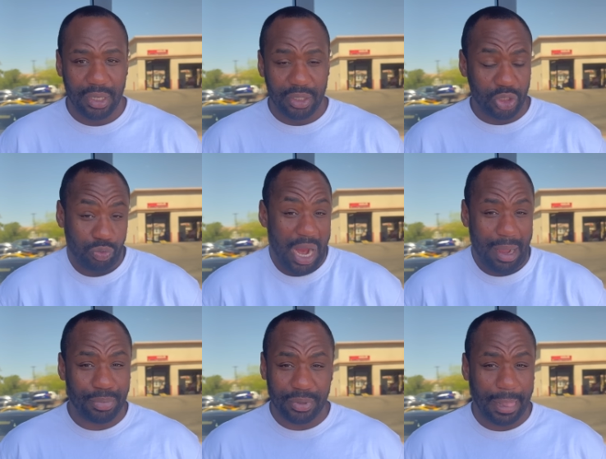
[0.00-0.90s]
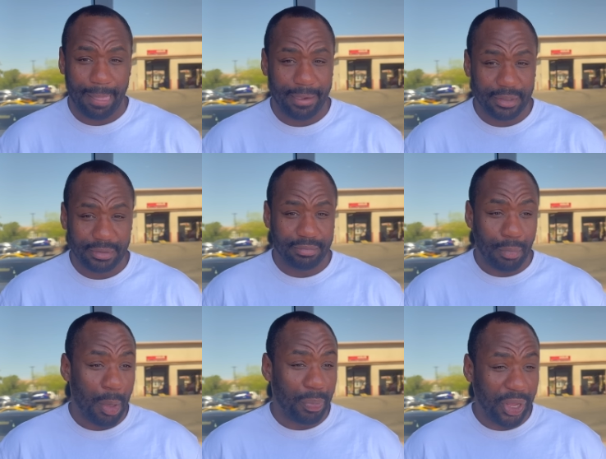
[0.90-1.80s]
It's a wrap.
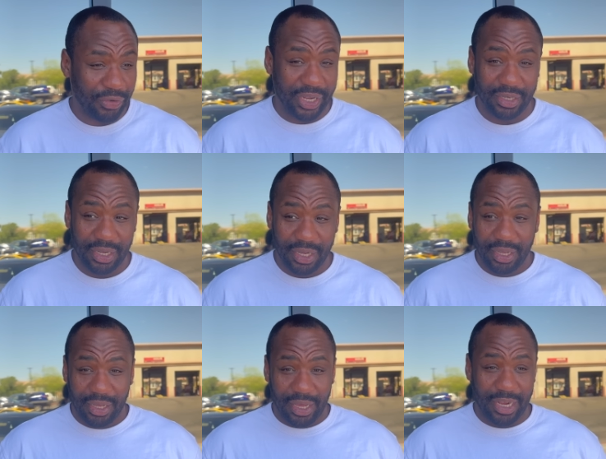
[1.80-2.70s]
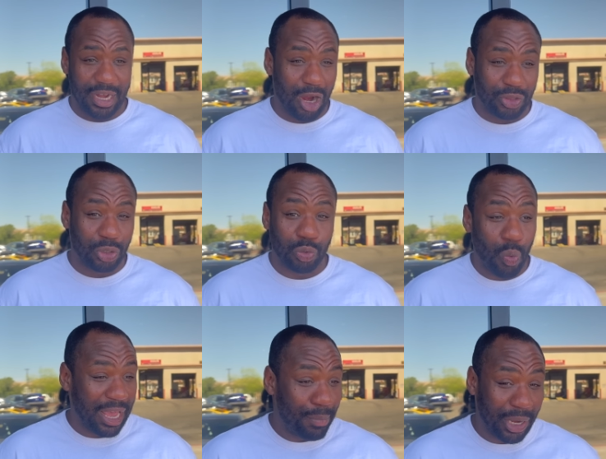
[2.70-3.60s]
Period. And Arthur's
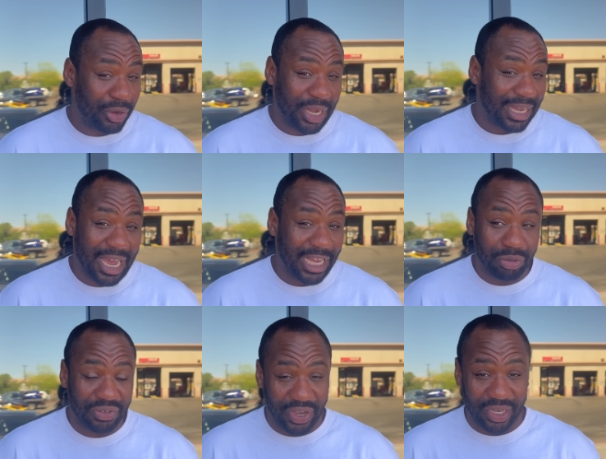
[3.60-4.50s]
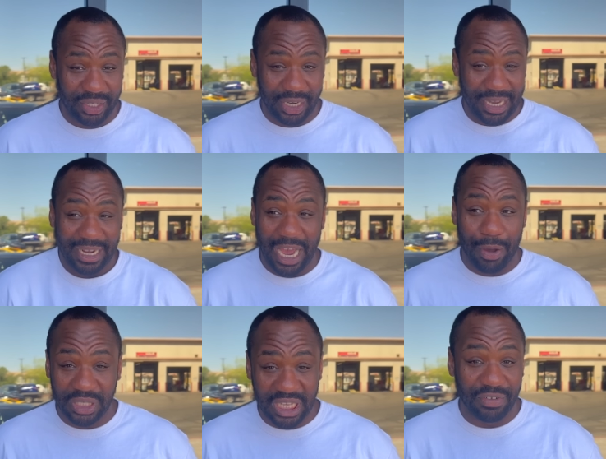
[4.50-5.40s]
way better than that guy he was fighting. And that guy
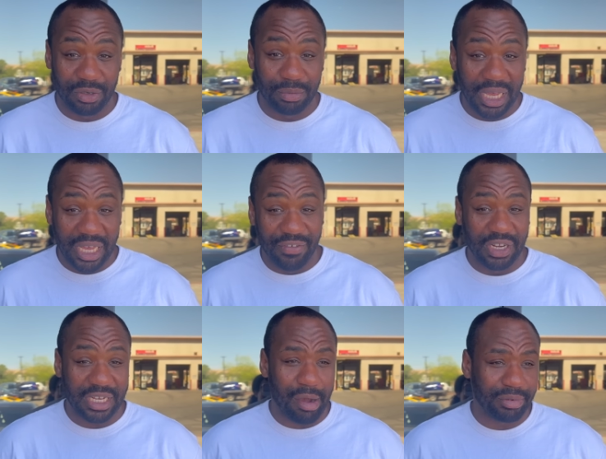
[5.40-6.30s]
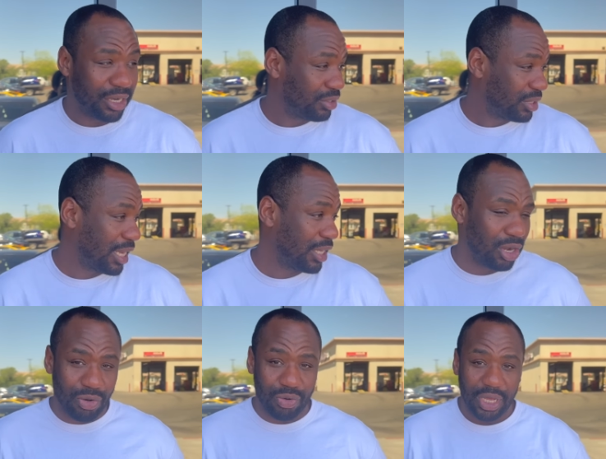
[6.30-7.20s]
was giving him even the commentaries was like,
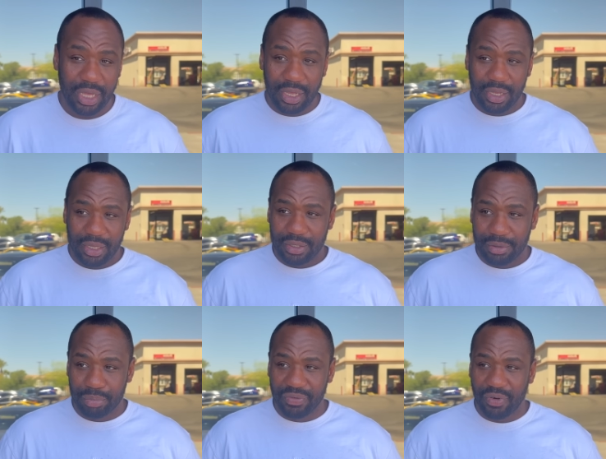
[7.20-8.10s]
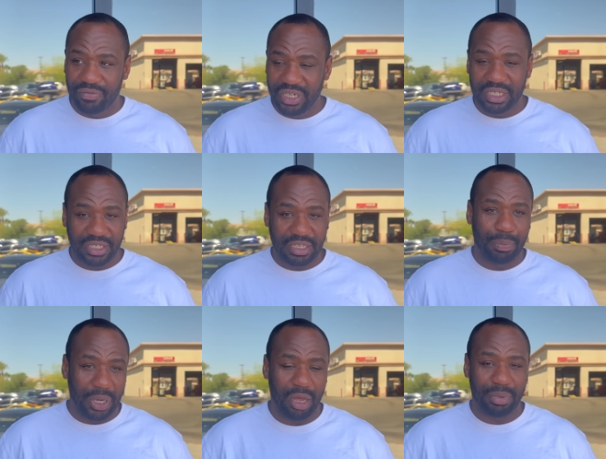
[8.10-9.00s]
"Yo, Bivol needs to step
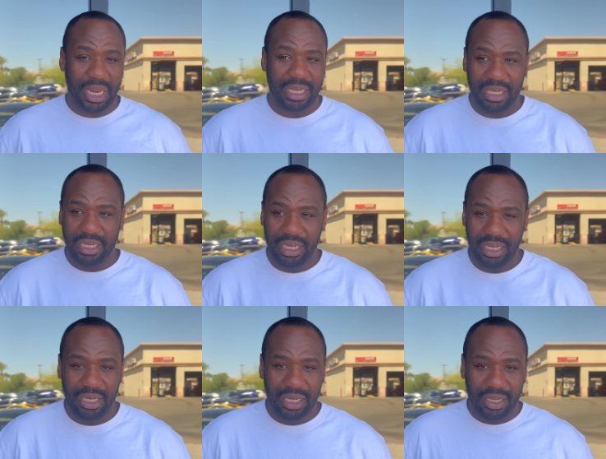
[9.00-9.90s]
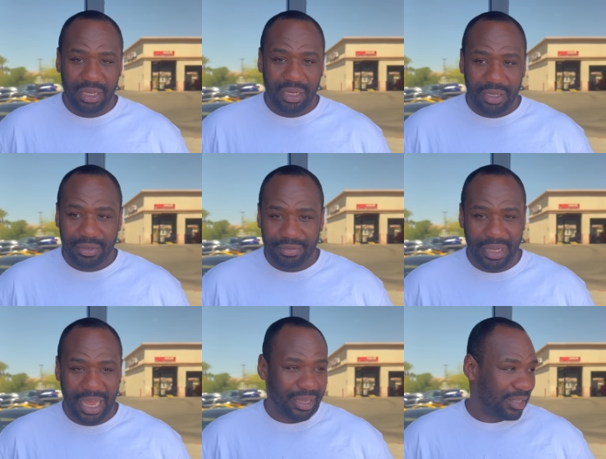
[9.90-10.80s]
it up." Like he he,
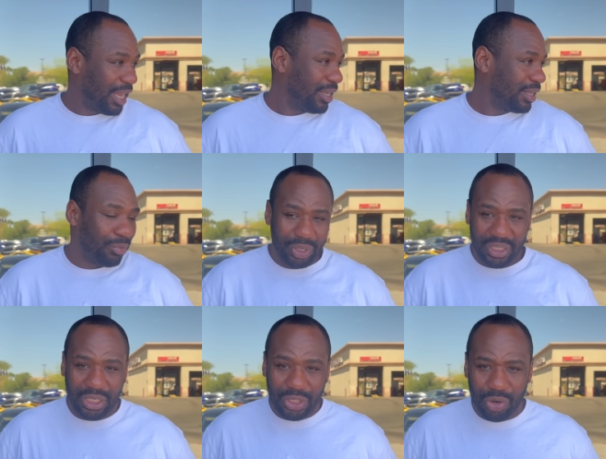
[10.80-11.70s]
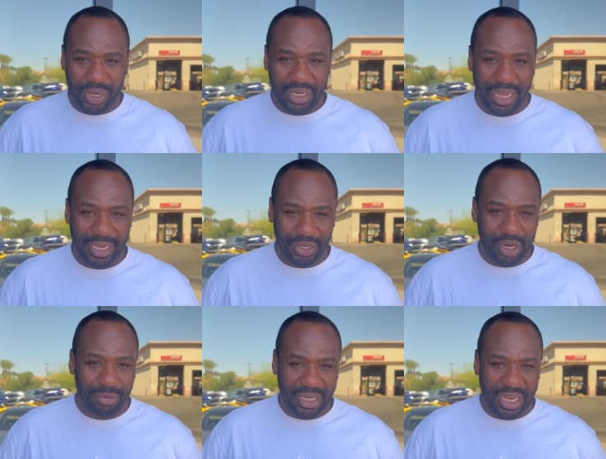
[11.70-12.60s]
like like like what is he doing? Like you know
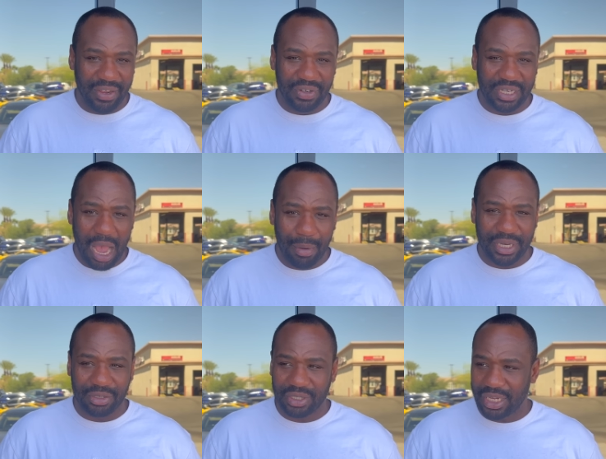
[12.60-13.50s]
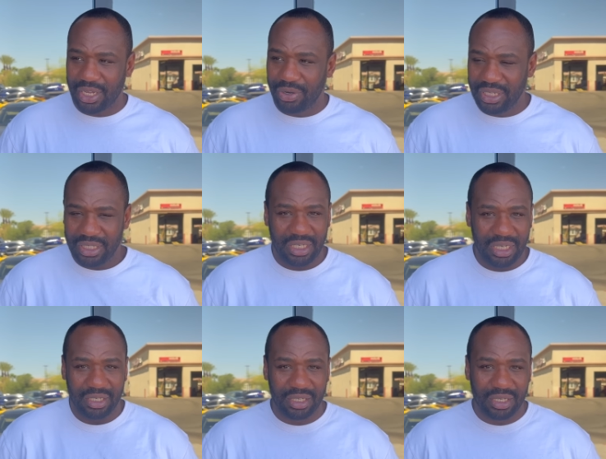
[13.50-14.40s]
what I'm saying? Even the commentaries was like, "Yo, he just
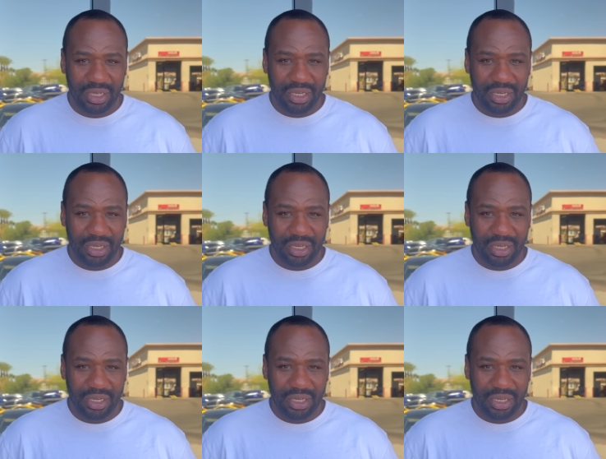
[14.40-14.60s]
need to,"